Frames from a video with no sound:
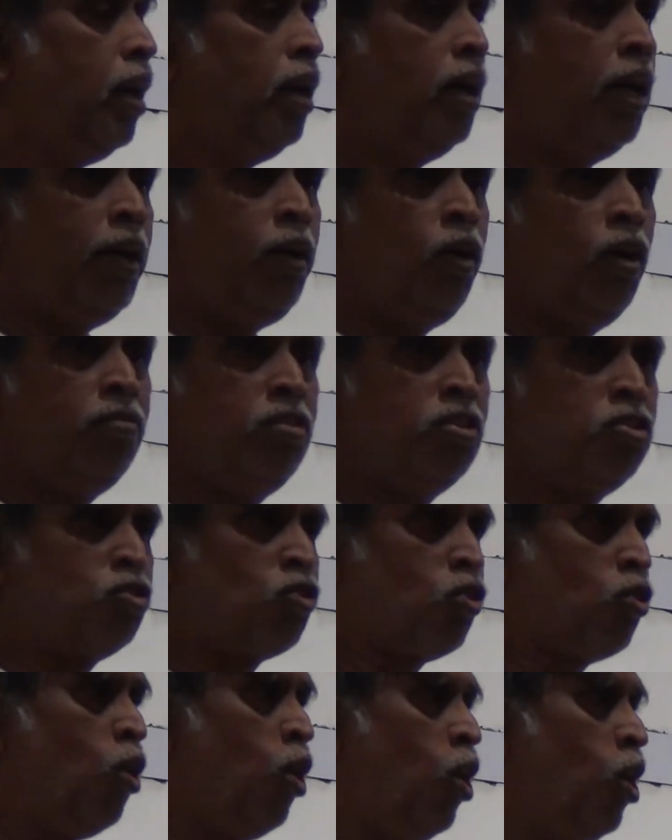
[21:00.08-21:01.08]
And you have the
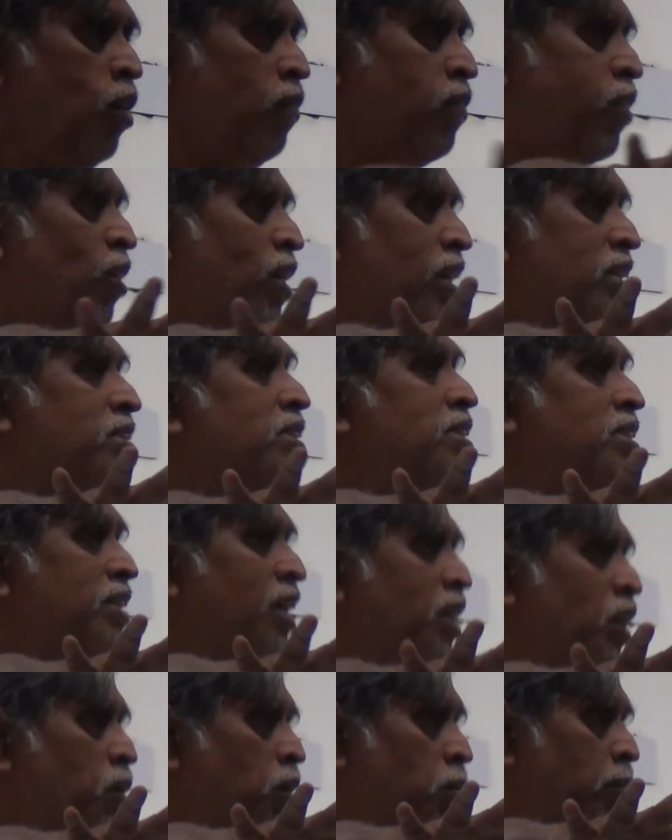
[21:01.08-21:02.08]
strong fluorescence
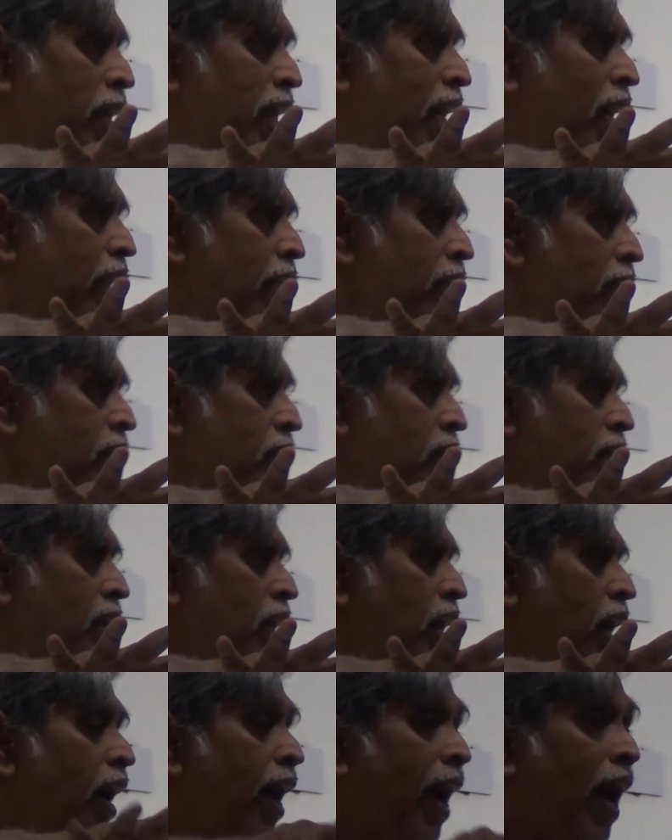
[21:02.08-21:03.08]
that you will be getting.
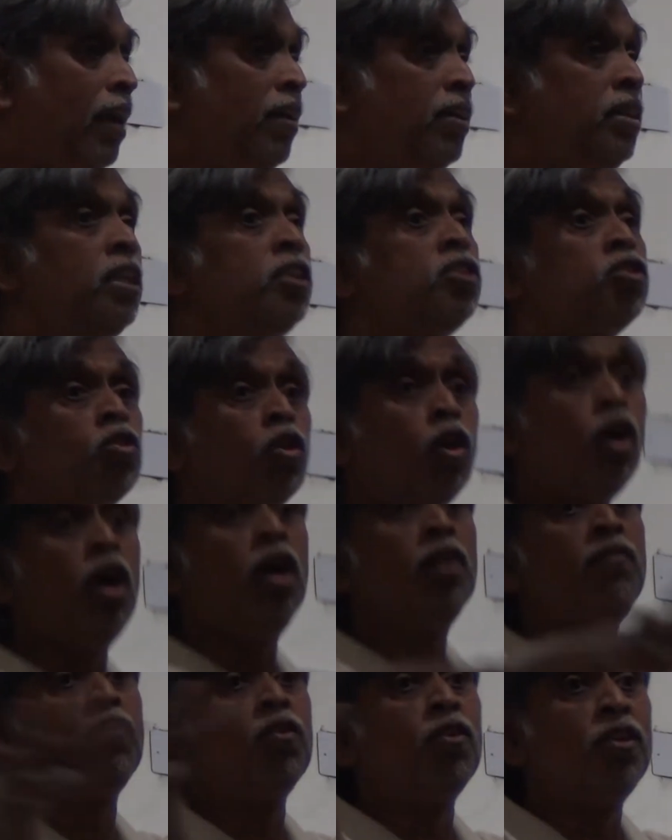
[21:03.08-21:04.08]
And in this
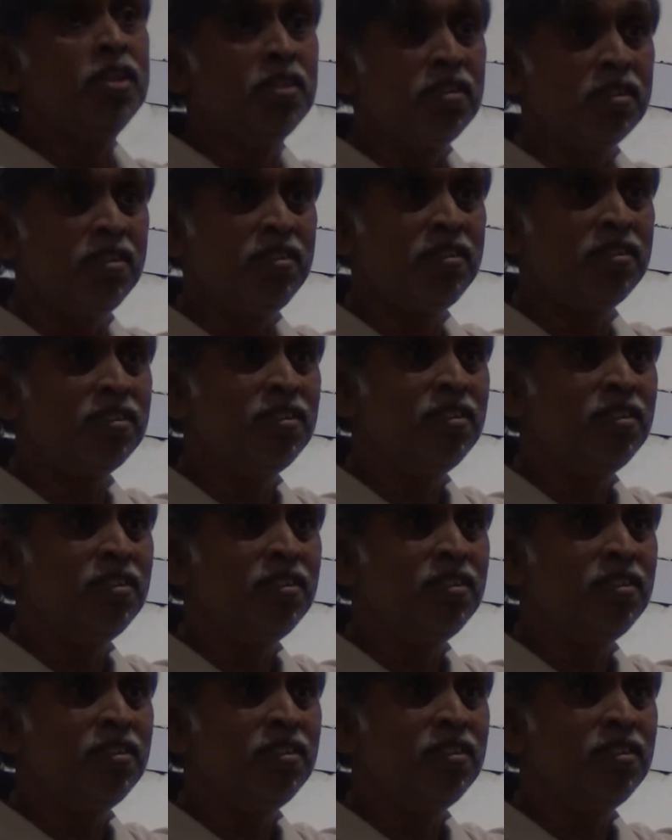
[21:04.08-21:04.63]
strong fluorescence,